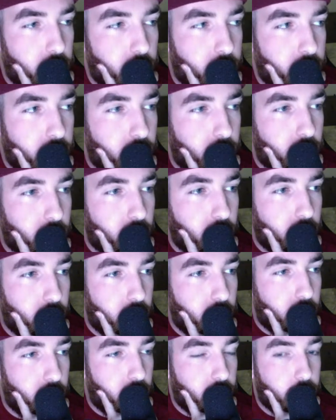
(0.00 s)
of
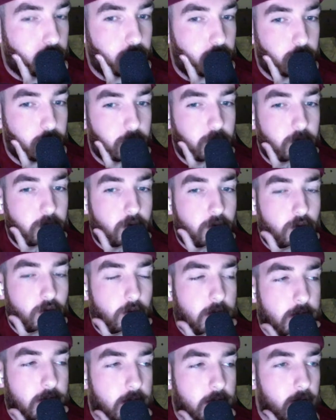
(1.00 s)
a tournament of all
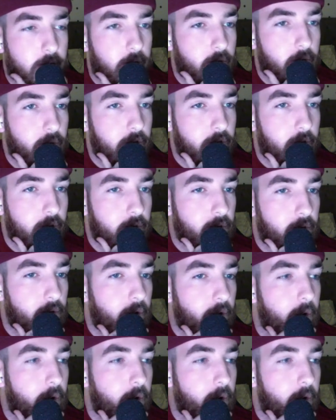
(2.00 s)
wins. Who knows?